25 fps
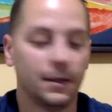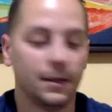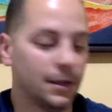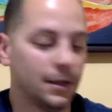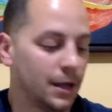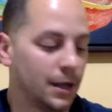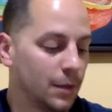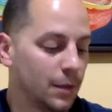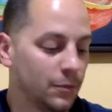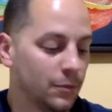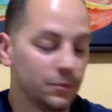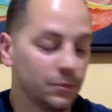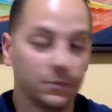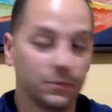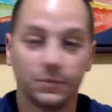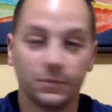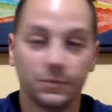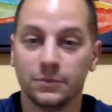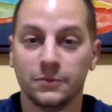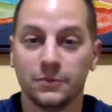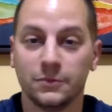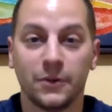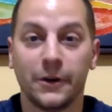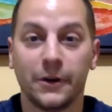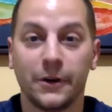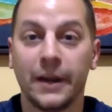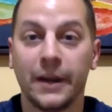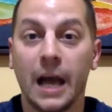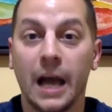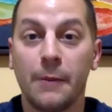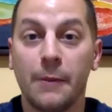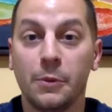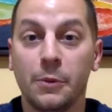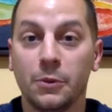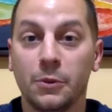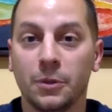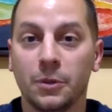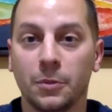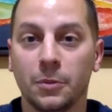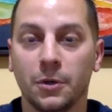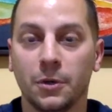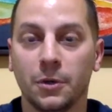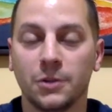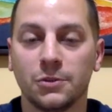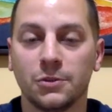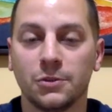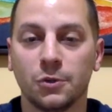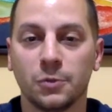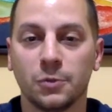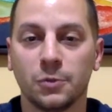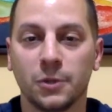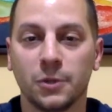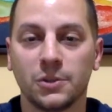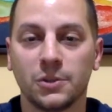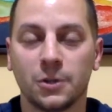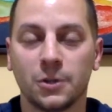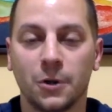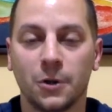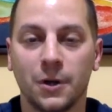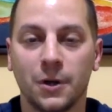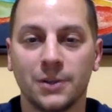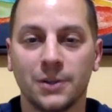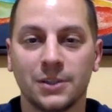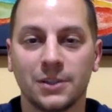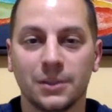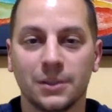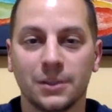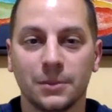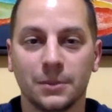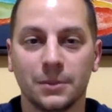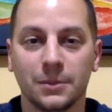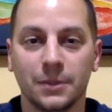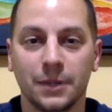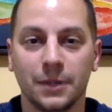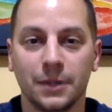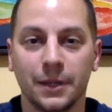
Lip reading: I'm very happy with the books. Those books are awesome.